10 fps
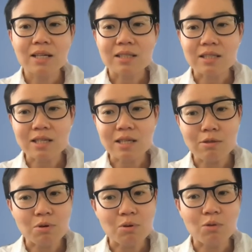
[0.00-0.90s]
The tea
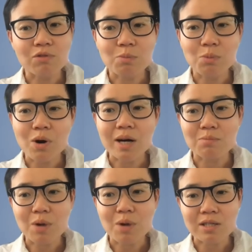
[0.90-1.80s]
thrown overboard in
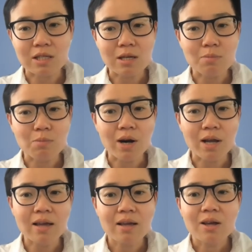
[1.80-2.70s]
Boston Tea
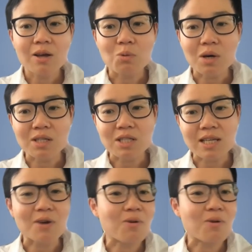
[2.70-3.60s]
Party was
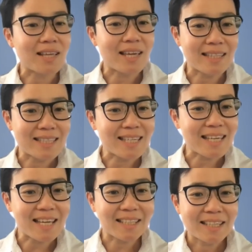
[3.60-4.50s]
tea in tea.